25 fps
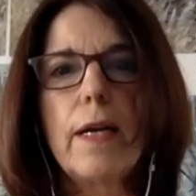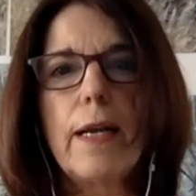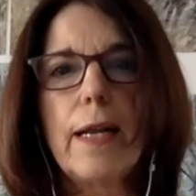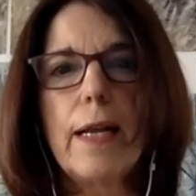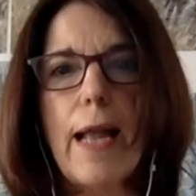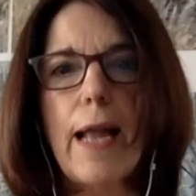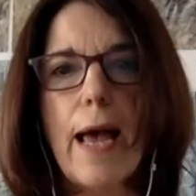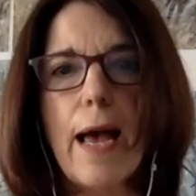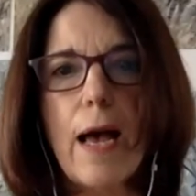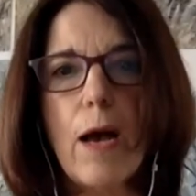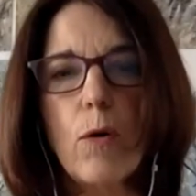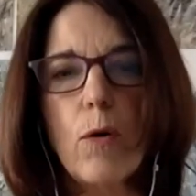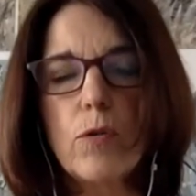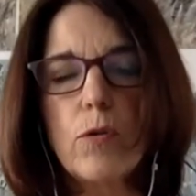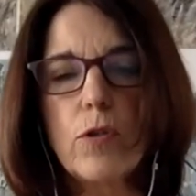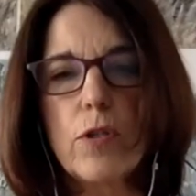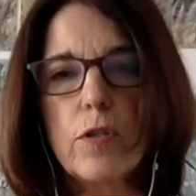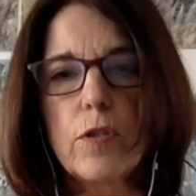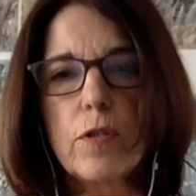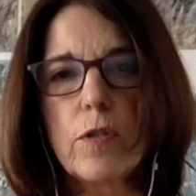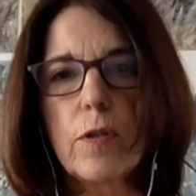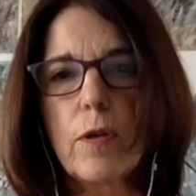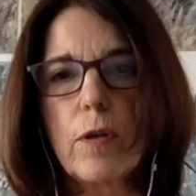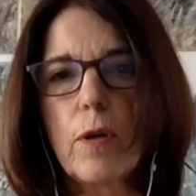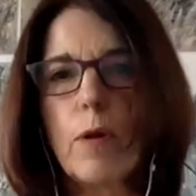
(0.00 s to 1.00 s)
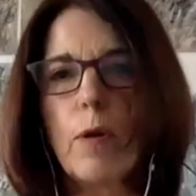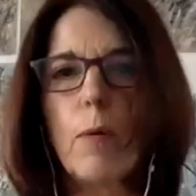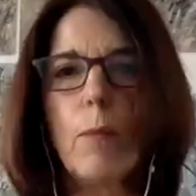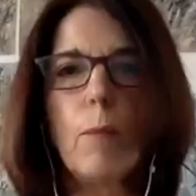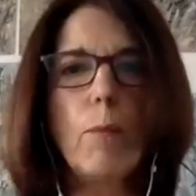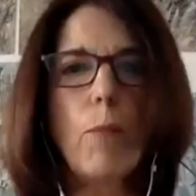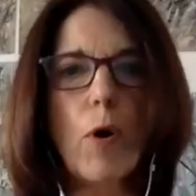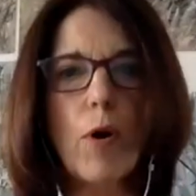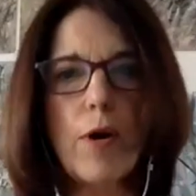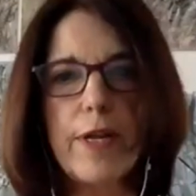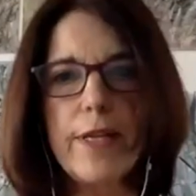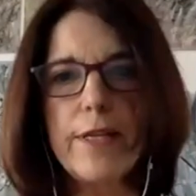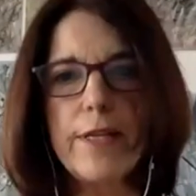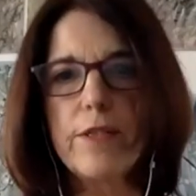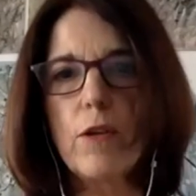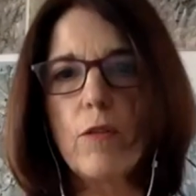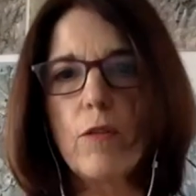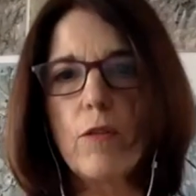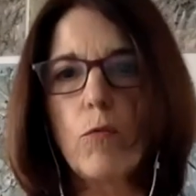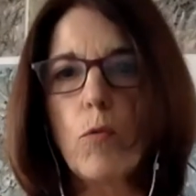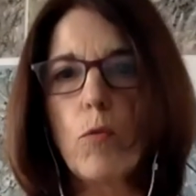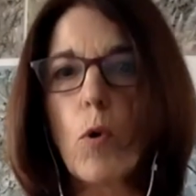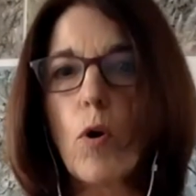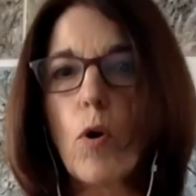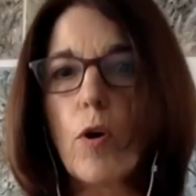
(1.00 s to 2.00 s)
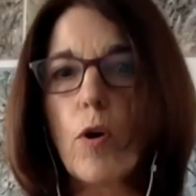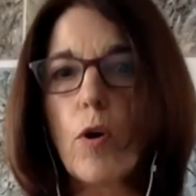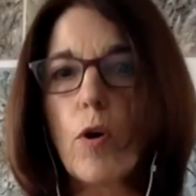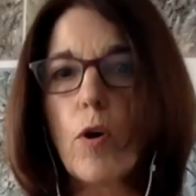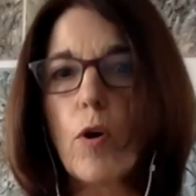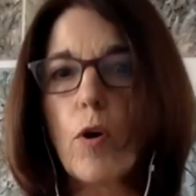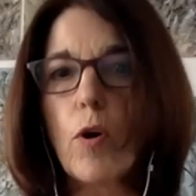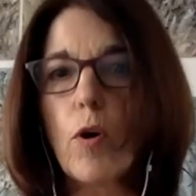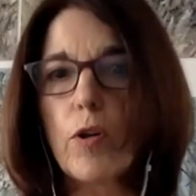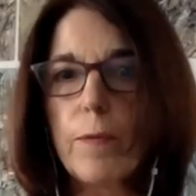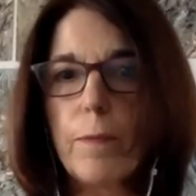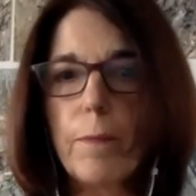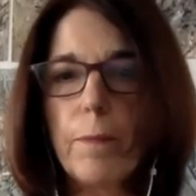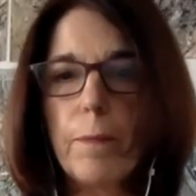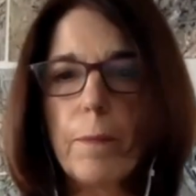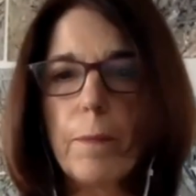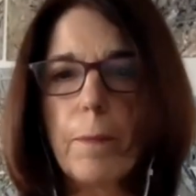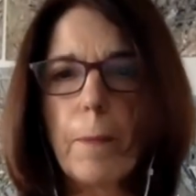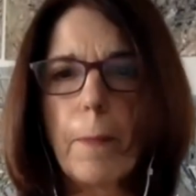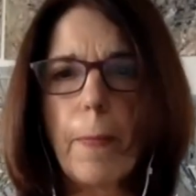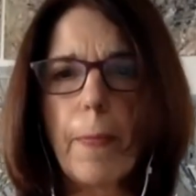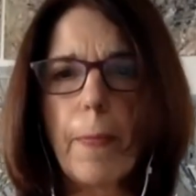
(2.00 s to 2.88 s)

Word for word: clouds, bodies of water,